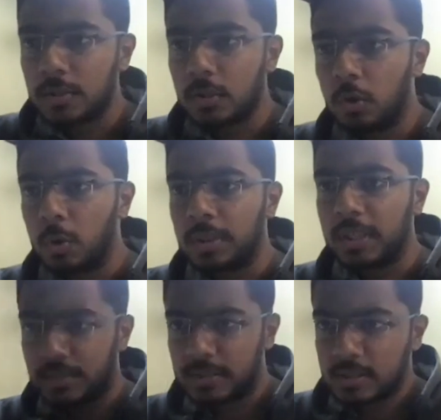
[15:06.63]
So
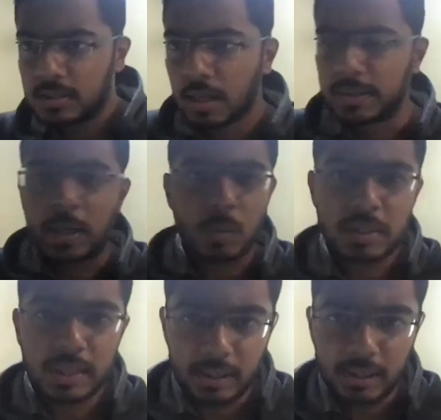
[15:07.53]
yes, that was
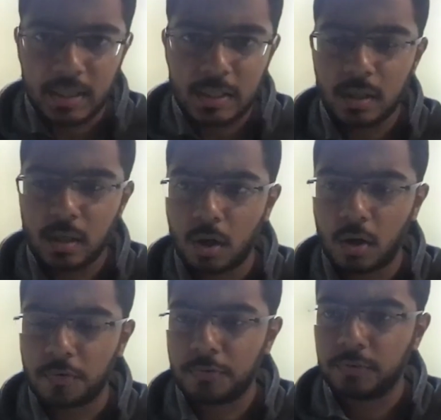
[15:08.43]
the intent
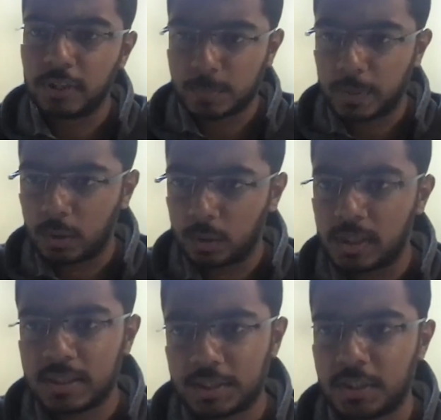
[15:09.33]
of this particular
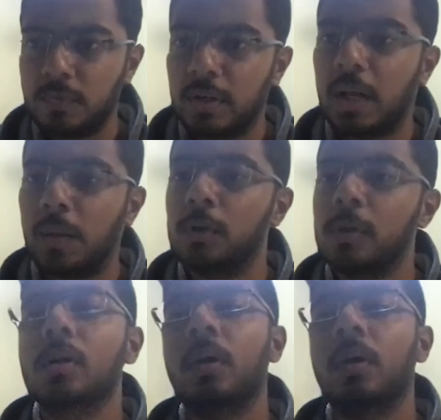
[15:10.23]
session, where I wanted to